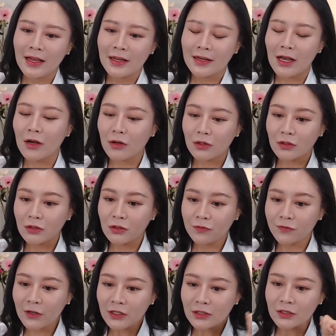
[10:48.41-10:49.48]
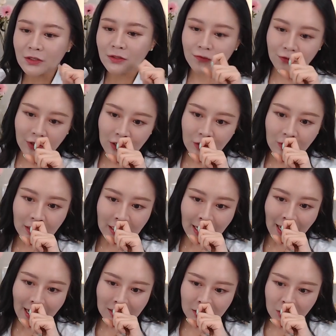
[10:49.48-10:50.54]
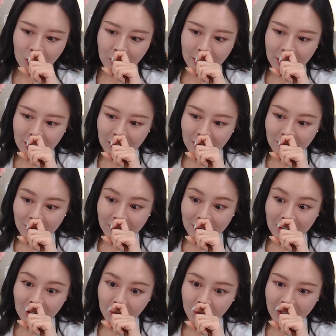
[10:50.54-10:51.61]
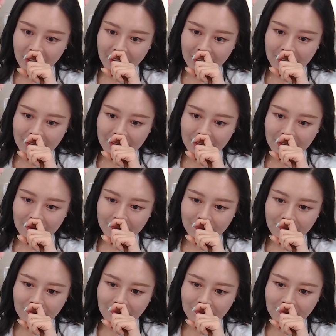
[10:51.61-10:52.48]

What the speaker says: Now, first frequently asked question for this part is,